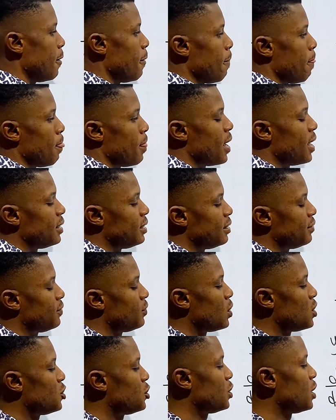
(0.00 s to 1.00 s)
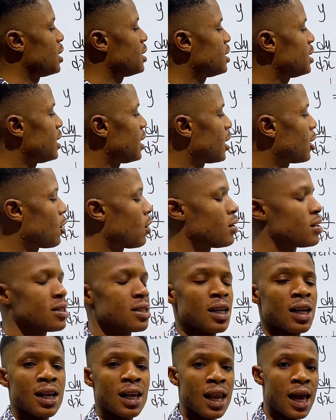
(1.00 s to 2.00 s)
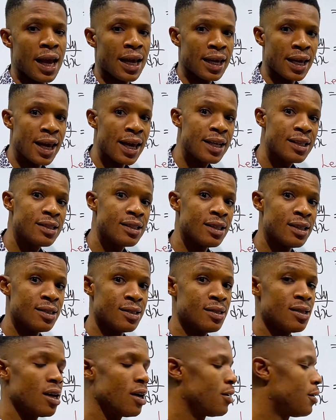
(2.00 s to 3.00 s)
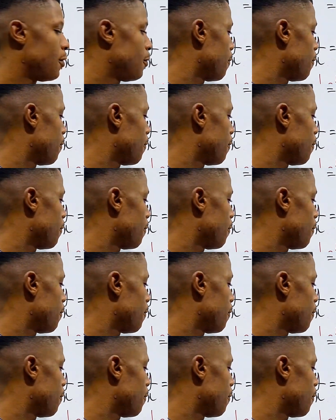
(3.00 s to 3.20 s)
then differentiating a constant like 8 is 0.